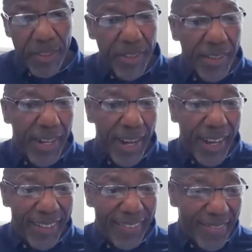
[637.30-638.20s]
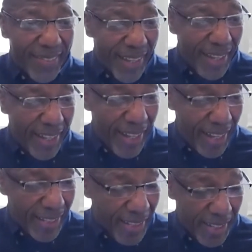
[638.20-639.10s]
either um,
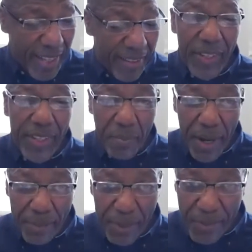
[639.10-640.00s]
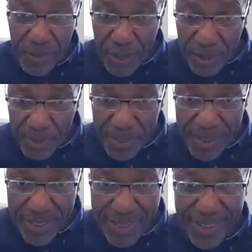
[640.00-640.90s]
uh, significant problems with
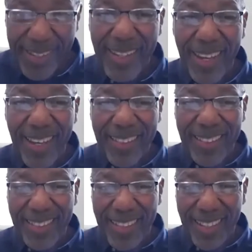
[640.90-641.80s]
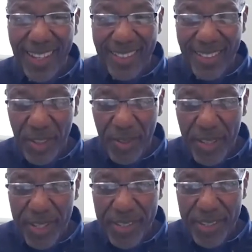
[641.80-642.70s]
homelessness and and
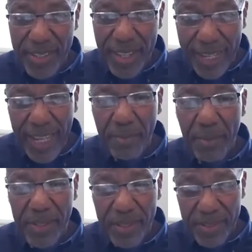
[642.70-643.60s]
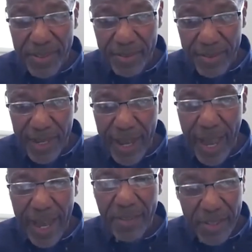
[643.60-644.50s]
students not able to to
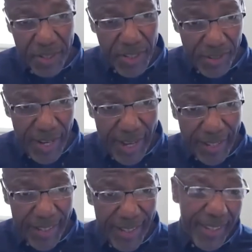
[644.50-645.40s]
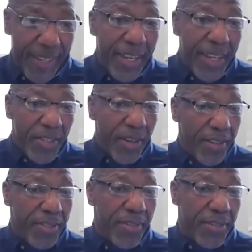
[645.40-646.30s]
have secure housing. You
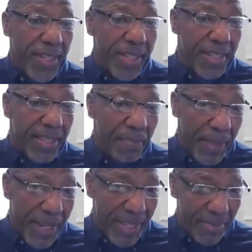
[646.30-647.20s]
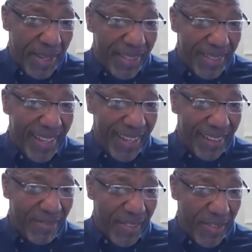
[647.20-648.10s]
also see displacement
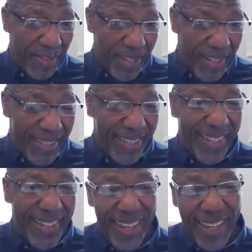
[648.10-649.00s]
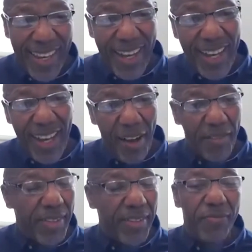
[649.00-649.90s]
of students, uh,
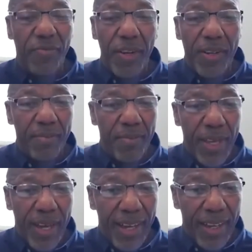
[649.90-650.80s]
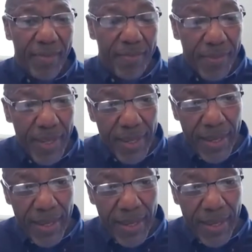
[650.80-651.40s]
often from um,